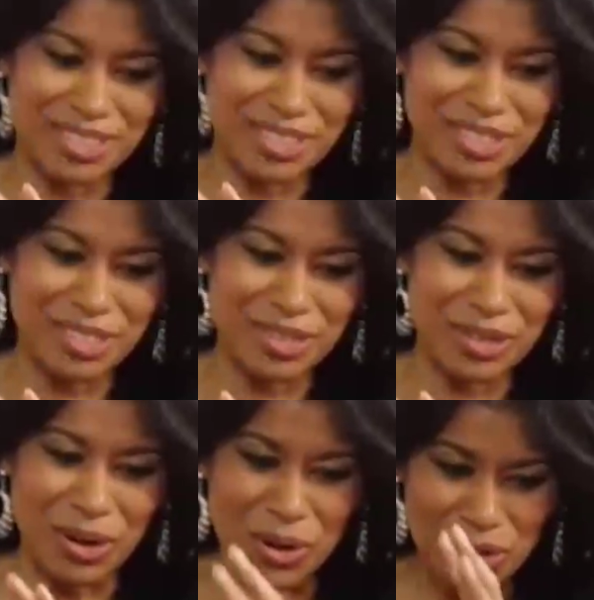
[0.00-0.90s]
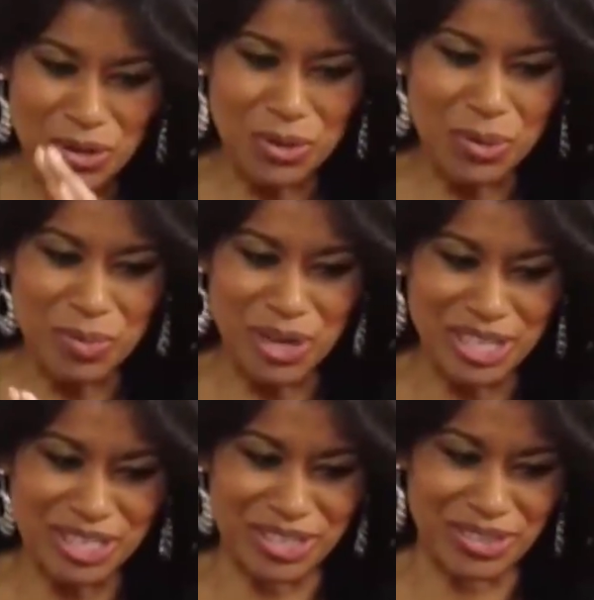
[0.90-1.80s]
Just on your
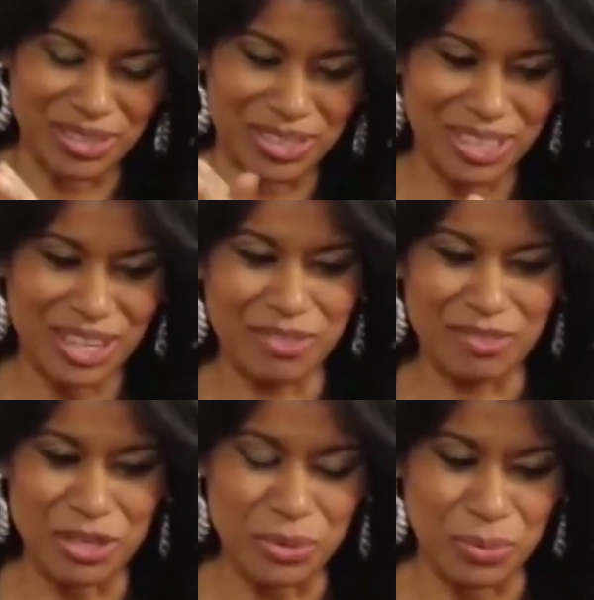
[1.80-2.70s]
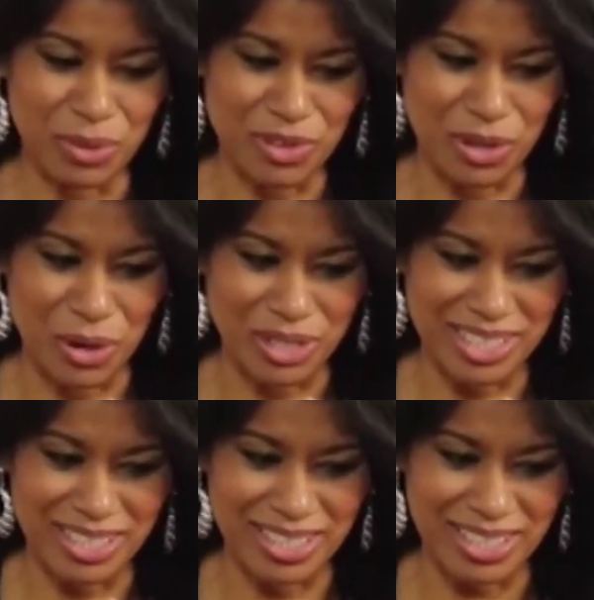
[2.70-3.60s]
personal view of the
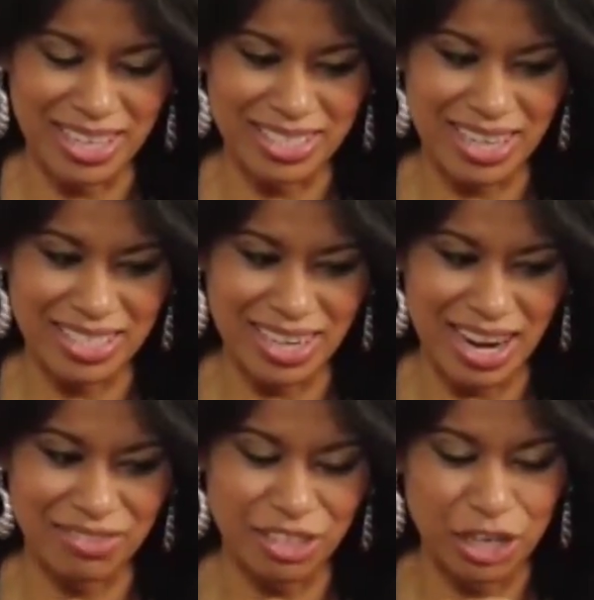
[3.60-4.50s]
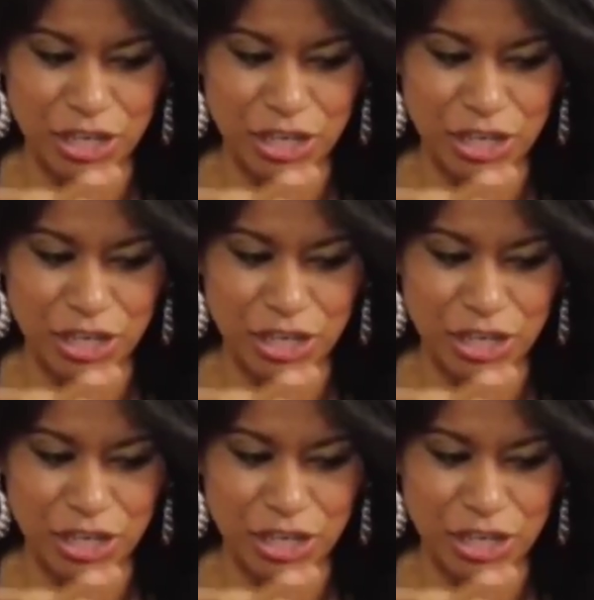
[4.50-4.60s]
continent as an African,